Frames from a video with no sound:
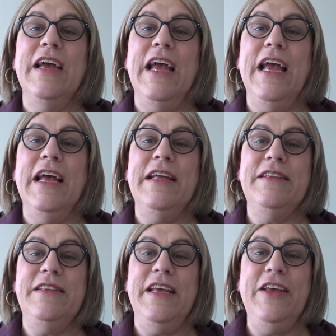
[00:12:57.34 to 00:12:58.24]

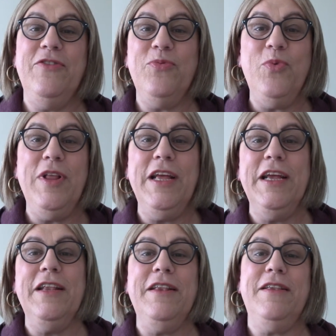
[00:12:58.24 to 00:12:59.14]
And he's
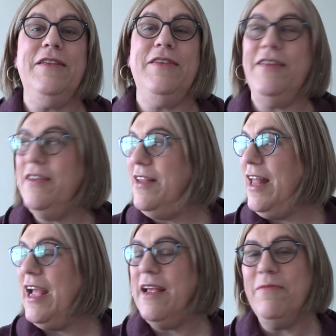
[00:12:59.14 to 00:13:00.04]
willing to,
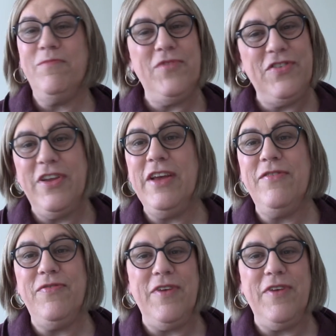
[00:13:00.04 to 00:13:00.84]
like, see if